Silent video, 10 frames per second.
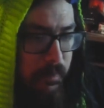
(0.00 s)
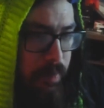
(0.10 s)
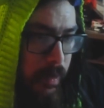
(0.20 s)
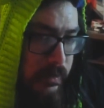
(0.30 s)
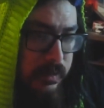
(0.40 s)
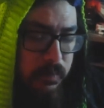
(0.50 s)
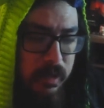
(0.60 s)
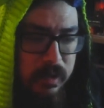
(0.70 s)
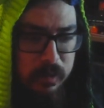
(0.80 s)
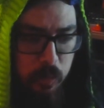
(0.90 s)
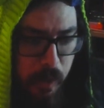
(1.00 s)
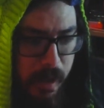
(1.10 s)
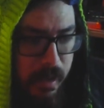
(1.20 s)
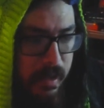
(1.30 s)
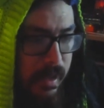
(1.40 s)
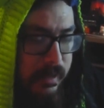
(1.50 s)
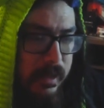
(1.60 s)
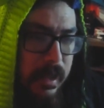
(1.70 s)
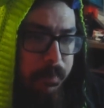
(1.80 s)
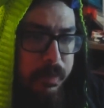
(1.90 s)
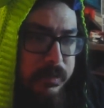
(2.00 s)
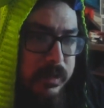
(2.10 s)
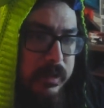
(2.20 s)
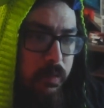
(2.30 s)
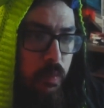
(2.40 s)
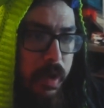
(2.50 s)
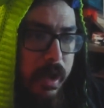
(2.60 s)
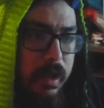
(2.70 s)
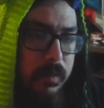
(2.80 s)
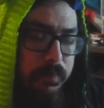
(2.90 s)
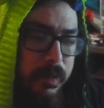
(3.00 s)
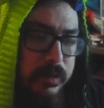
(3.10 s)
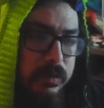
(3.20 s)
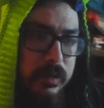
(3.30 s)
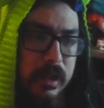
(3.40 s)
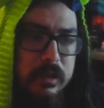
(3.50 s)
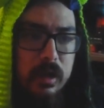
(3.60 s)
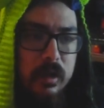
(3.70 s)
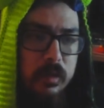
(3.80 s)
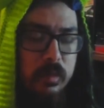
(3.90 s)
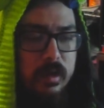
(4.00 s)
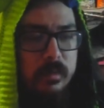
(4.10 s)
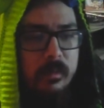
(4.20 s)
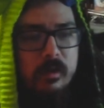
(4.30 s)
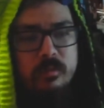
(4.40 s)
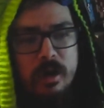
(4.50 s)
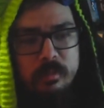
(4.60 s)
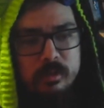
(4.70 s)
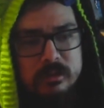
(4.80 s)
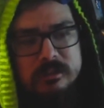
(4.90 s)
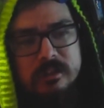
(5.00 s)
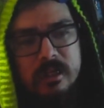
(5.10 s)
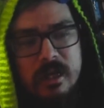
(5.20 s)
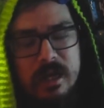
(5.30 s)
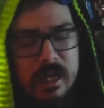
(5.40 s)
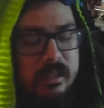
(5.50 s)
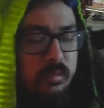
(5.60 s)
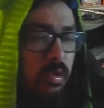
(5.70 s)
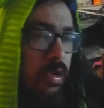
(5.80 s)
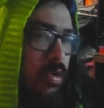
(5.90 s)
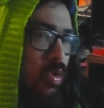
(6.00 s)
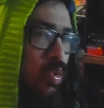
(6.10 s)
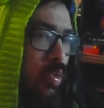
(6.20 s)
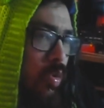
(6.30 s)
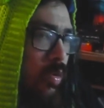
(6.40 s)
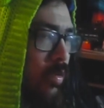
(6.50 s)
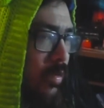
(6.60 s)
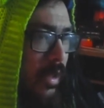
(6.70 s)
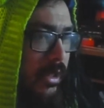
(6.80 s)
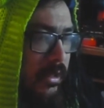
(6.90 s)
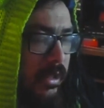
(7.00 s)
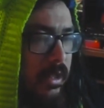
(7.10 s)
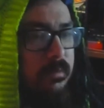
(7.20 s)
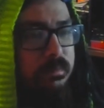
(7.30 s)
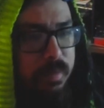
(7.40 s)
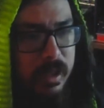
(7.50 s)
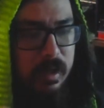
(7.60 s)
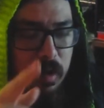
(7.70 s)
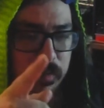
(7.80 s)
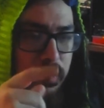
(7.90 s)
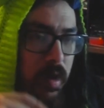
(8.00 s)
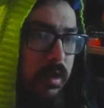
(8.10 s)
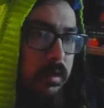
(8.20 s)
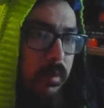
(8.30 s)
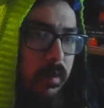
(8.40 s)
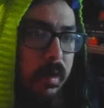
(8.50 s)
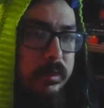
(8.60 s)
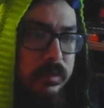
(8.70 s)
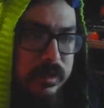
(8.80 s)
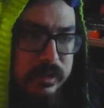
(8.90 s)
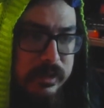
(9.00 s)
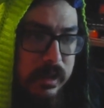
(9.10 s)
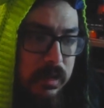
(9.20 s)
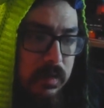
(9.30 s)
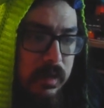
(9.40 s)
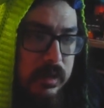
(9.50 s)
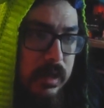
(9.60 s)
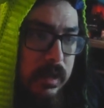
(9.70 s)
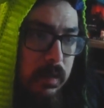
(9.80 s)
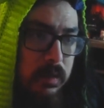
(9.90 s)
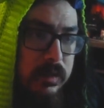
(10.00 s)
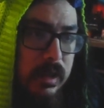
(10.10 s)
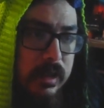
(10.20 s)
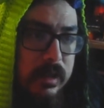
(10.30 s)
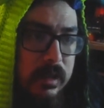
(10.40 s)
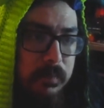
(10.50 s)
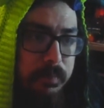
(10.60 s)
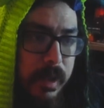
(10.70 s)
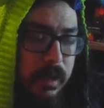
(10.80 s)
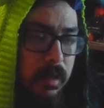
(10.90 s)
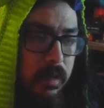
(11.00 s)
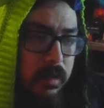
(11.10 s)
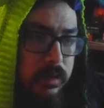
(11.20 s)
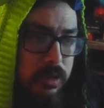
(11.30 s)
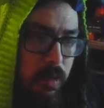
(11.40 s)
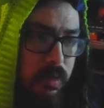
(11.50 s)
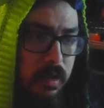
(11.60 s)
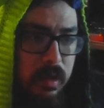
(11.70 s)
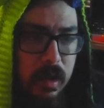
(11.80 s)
pretty similar. The red, I think I appreciate the red compared to like the other one or Marvel Rivals. I think it will look cool, I think. But overall, the Marvel Rivals with the steel and also like the paint on the shoulder